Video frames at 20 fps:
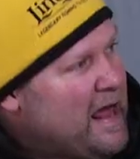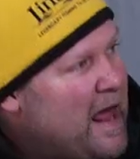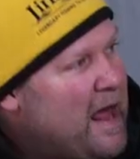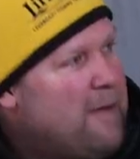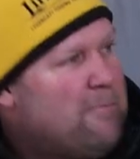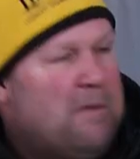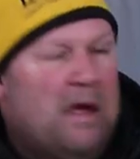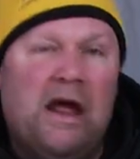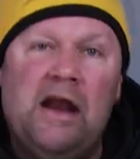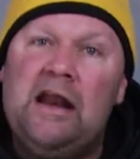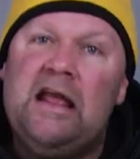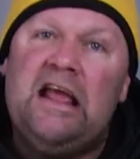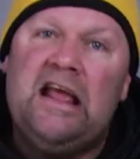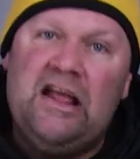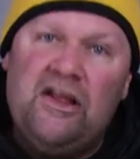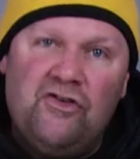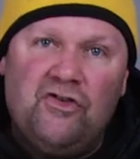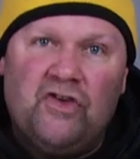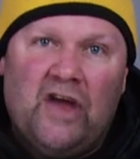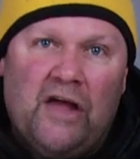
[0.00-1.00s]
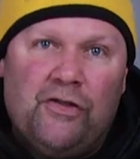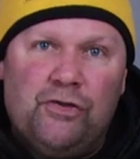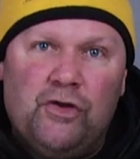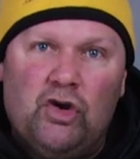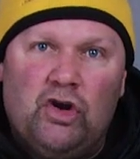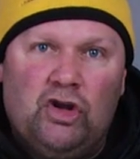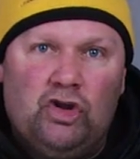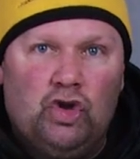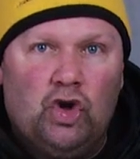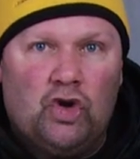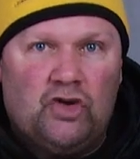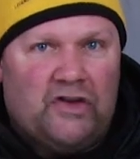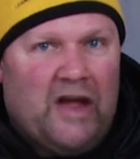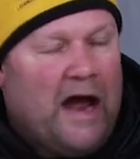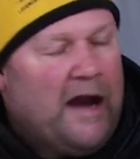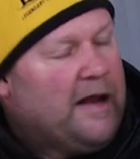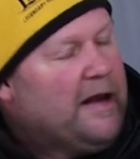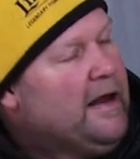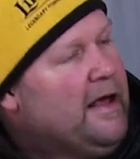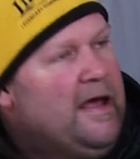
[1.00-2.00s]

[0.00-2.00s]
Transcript: came in, he sat there, he looked at it.